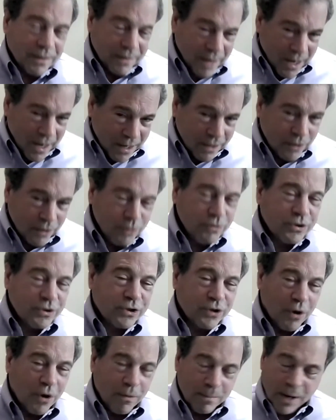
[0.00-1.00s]
Thank you
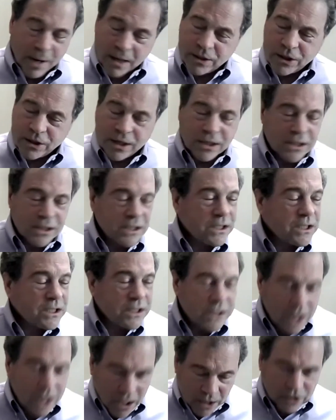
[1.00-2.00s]
so much, and it's
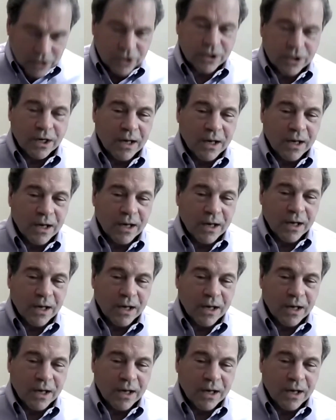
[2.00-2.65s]
such an